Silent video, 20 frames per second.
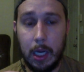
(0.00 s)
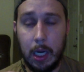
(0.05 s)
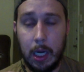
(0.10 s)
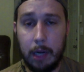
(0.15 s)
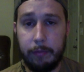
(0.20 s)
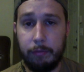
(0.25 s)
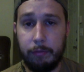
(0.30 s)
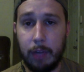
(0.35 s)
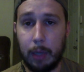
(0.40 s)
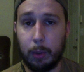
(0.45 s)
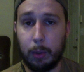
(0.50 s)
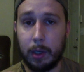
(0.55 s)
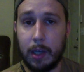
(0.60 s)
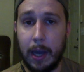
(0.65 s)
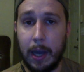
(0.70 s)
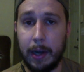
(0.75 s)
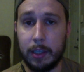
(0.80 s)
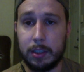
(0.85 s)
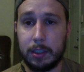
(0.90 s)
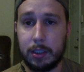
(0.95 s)
I feel like we're
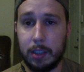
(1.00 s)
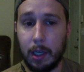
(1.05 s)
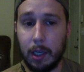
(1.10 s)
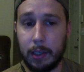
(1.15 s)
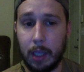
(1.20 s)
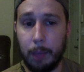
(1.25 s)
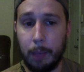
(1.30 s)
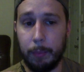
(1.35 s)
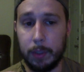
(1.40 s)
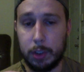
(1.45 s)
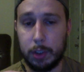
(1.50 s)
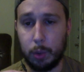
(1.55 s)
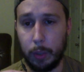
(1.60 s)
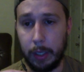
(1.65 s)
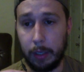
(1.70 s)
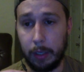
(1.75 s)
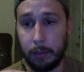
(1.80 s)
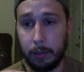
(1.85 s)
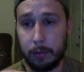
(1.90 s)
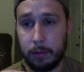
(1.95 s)
kind of stuck in
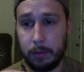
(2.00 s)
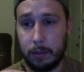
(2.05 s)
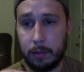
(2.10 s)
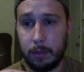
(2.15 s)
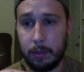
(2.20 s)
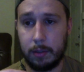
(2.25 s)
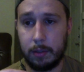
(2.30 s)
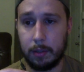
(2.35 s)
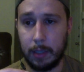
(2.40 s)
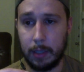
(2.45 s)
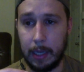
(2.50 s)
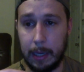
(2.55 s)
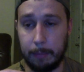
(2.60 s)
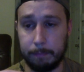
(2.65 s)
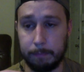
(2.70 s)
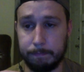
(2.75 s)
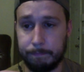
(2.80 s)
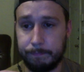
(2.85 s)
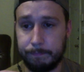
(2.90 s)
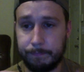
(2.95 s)
between,
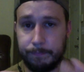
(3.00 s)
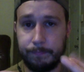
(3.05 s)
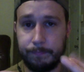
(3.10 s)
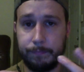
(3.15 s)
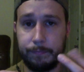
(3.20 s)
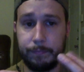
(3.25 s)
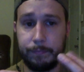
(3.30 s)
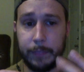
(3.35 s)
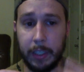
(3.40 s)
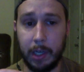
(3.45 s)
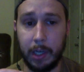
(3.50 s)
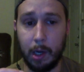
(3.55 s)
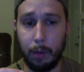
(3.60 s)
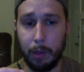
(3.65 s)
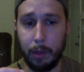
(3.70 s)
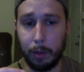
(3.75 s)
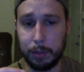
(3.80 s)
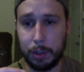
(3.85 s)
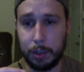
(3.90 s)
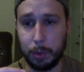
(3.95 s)
um,
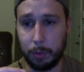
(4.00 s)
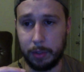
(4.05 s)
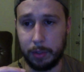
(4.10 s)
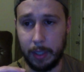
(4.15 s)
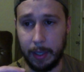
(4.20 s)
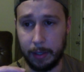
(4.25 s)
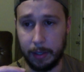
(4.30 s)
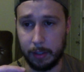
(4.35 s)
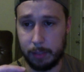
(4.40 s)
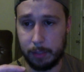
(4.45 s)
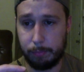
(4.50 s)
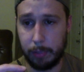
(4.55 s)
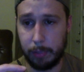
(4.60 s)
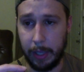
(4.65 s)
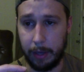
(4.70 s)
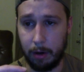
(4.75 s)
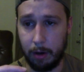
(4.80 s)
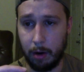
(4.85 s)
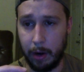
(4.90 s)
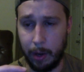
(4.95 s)
those two things:
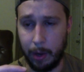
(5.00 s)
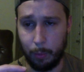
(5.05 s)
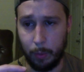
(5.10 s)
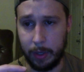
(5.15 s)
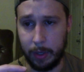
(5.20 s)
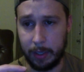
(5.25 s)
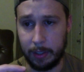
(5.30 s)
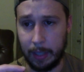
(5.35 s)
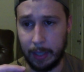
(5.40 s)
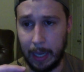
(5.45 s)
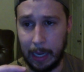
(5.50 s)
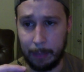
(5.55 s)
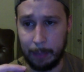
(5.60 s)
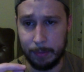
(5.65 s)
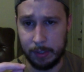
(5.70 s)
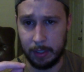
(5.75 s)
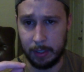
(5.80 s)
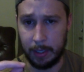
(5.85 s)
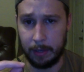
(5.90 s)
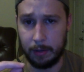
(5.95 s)
playing hard and winning games,
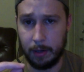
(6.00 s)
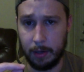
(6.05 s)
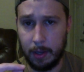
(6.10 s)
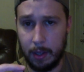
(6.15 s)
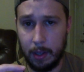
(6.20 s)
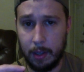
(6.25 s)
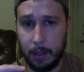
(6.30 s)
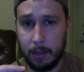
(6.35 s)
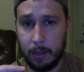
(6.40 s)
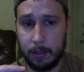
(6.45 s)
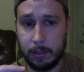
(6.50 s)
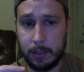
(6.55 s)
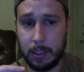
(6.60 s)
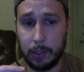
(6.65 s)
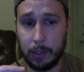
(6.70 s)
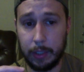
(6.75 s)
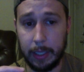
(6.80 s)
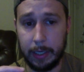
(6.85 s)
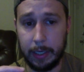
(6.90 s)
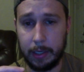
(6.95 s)
and then
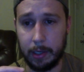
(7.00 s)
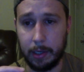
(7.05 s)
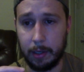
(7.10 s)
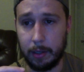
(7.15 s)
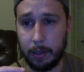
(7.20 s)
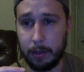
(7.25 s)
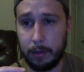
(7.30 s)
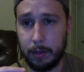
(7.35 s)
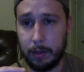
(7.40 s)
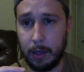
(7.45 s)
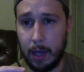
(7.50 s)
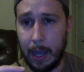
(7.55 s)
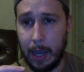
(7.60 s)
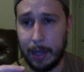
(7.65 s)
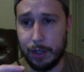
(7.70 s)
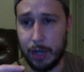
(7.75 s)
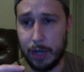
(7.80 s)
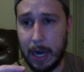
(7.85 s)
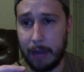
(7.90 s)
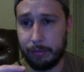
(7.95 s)
still getting a high
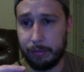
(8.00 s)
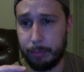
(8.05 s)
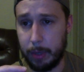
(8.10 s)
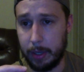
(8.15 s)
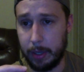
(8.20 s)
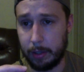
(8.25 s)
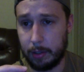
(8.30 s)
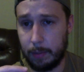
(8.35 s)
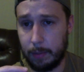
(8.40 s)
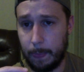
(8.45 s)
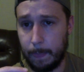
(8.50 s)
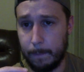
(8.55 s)
draft pick.